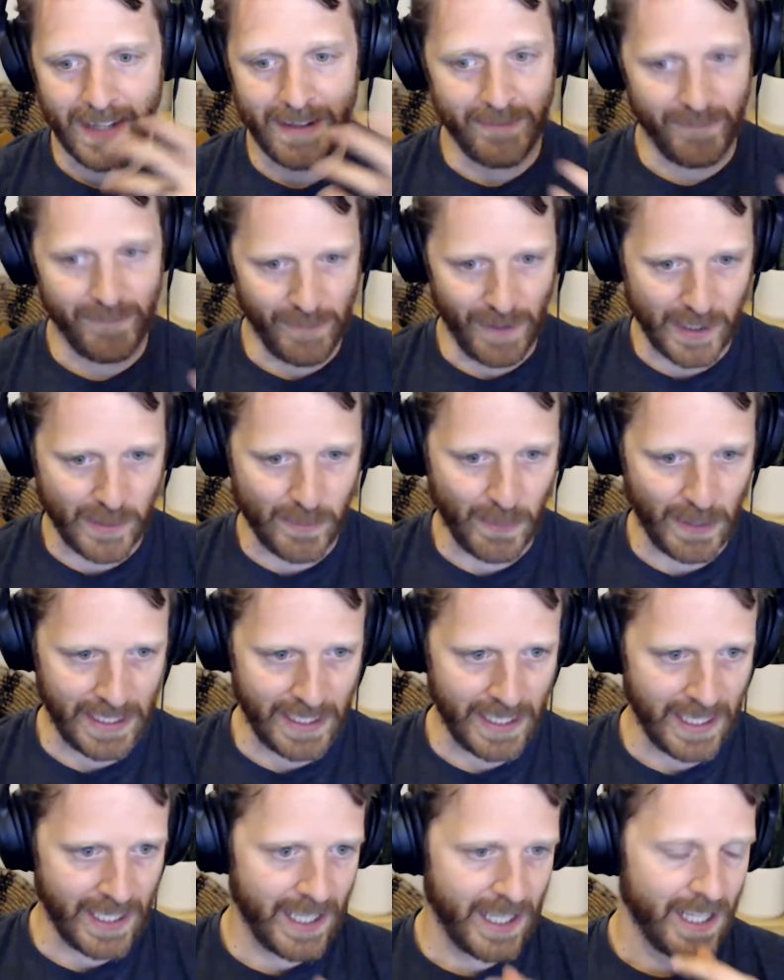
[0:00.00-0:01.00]

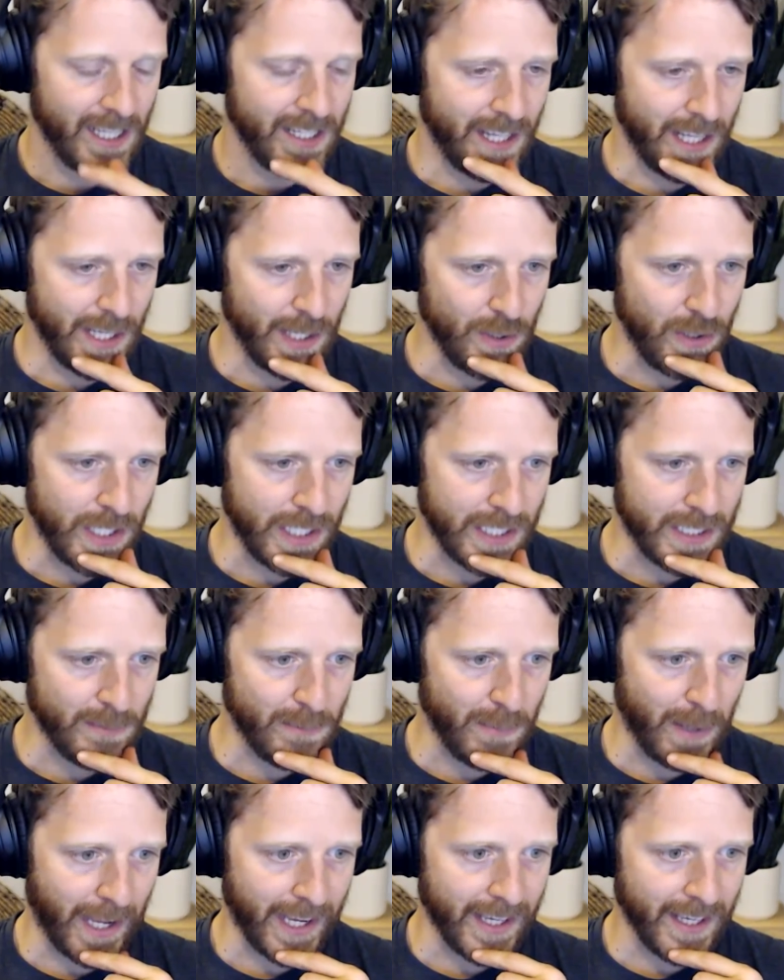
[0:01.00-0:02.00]
investment that you need to
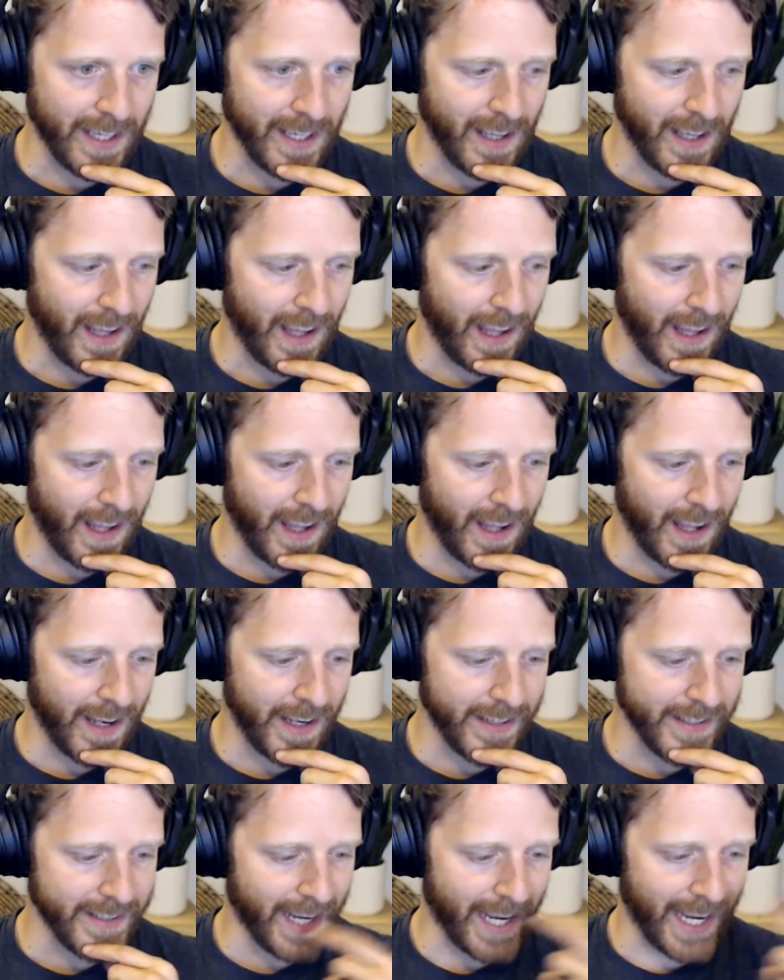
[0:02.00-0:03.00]
make.
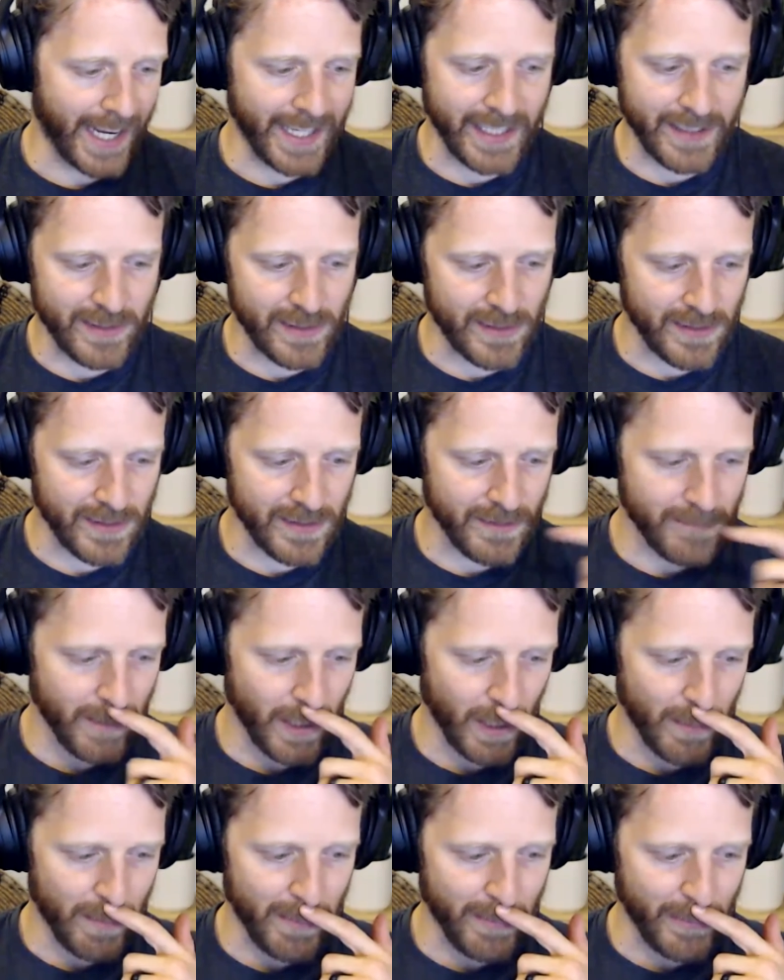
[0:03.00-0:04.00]
And I guess,
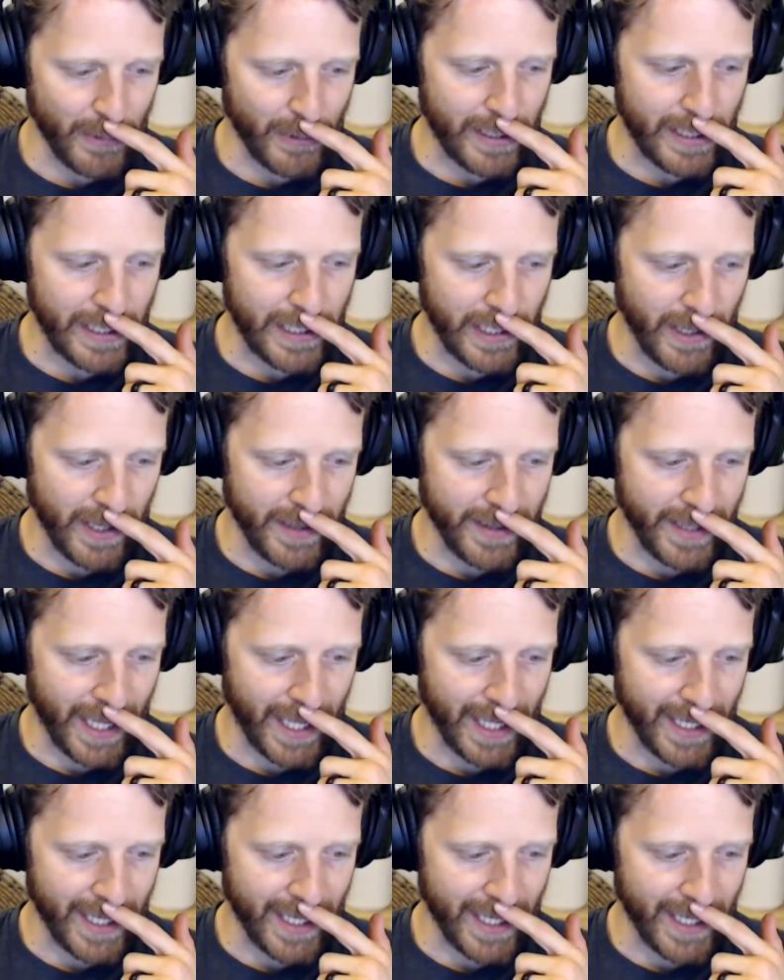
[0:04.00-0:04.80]
you know, people are clear on